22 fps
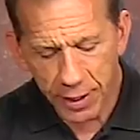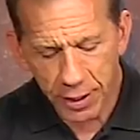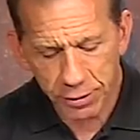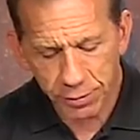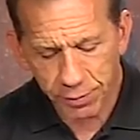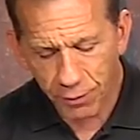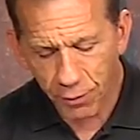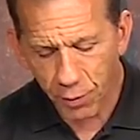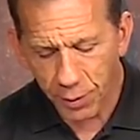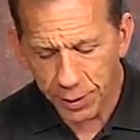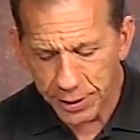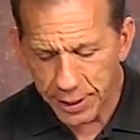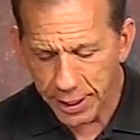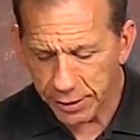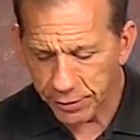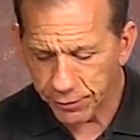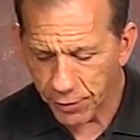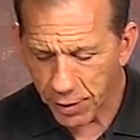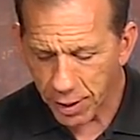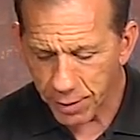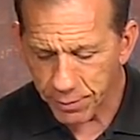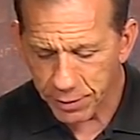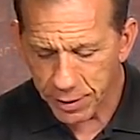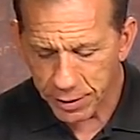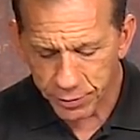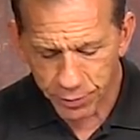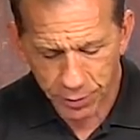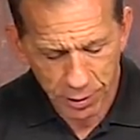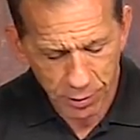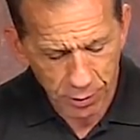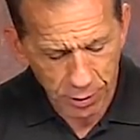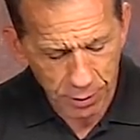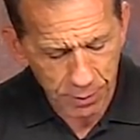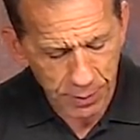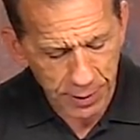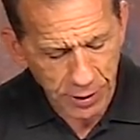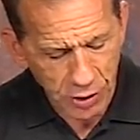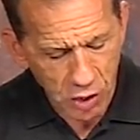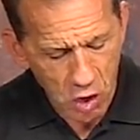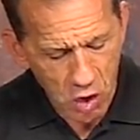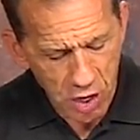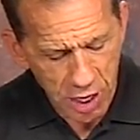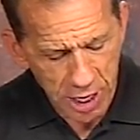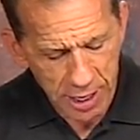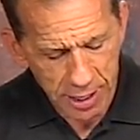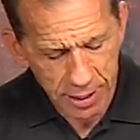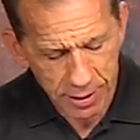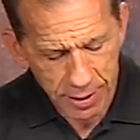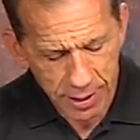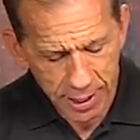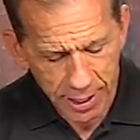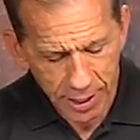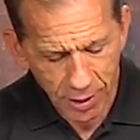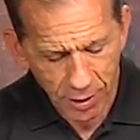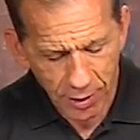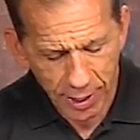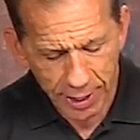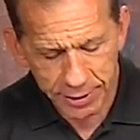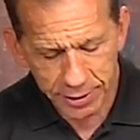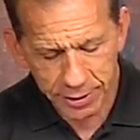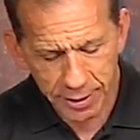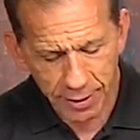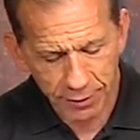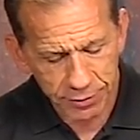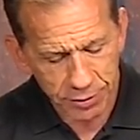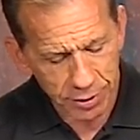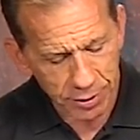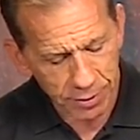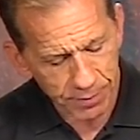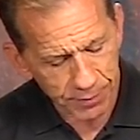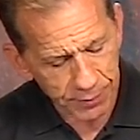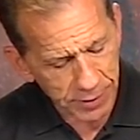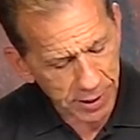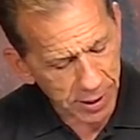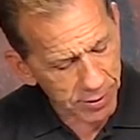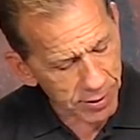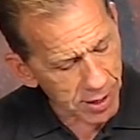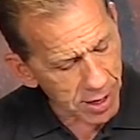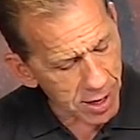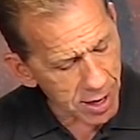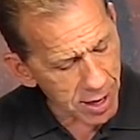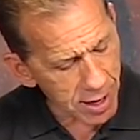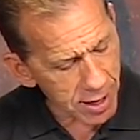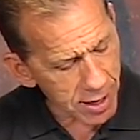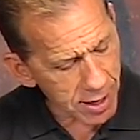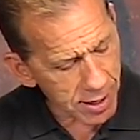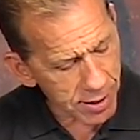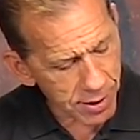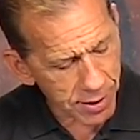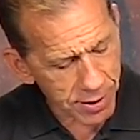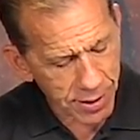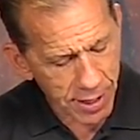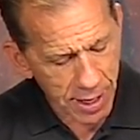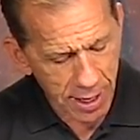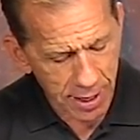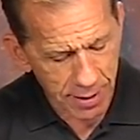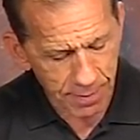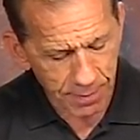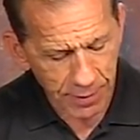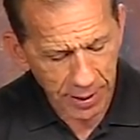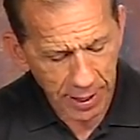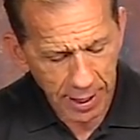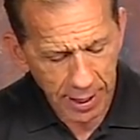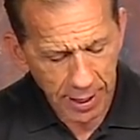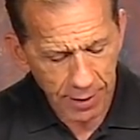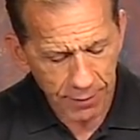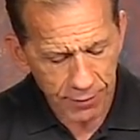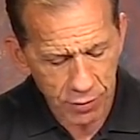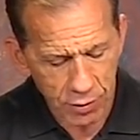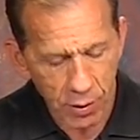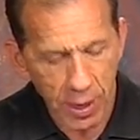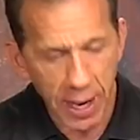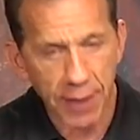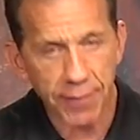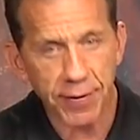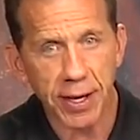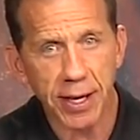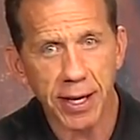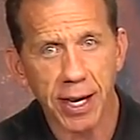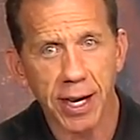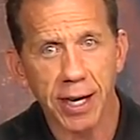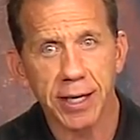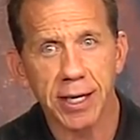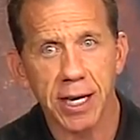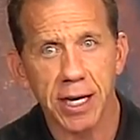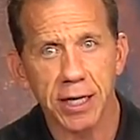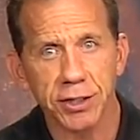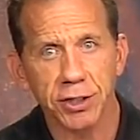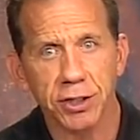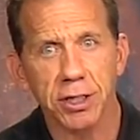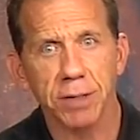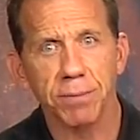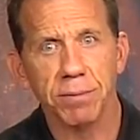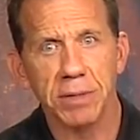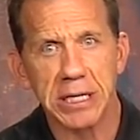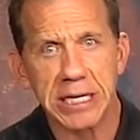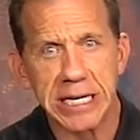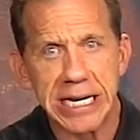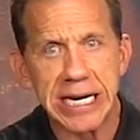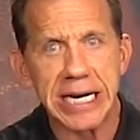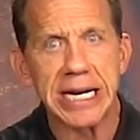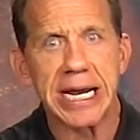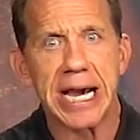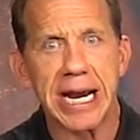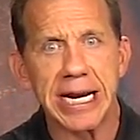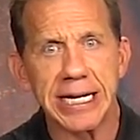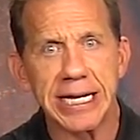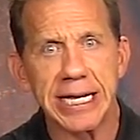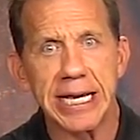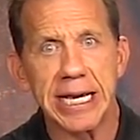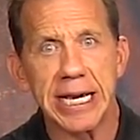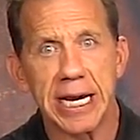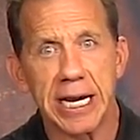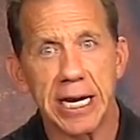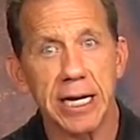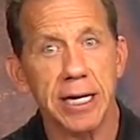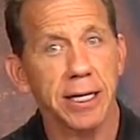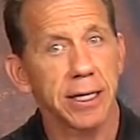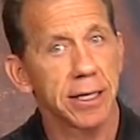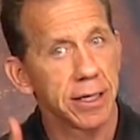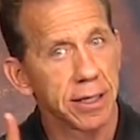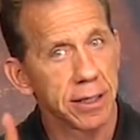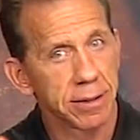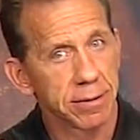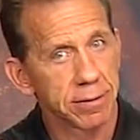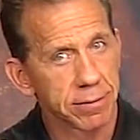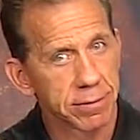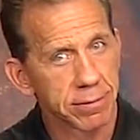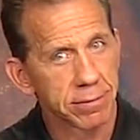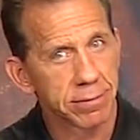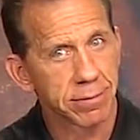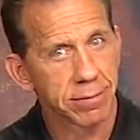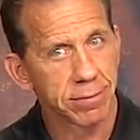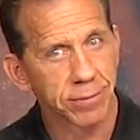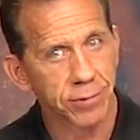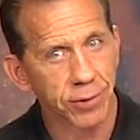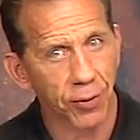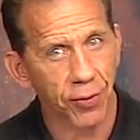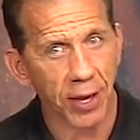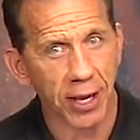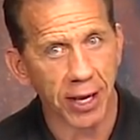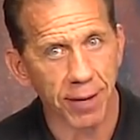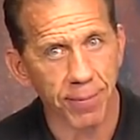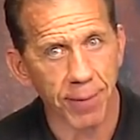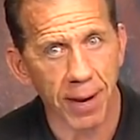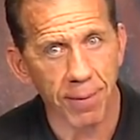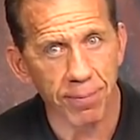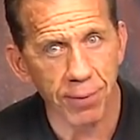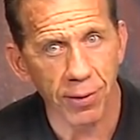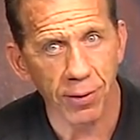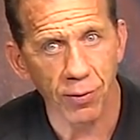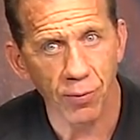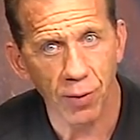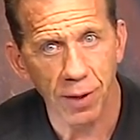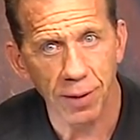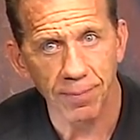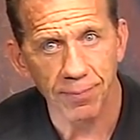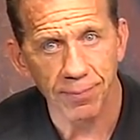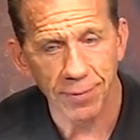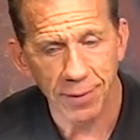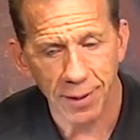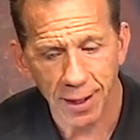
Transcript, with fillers: videos before we test fire them because we don't want to be dirty and, and all that stuff. So here they are, they're done. If you have a uh, custom gun idea, you're thinking about building one,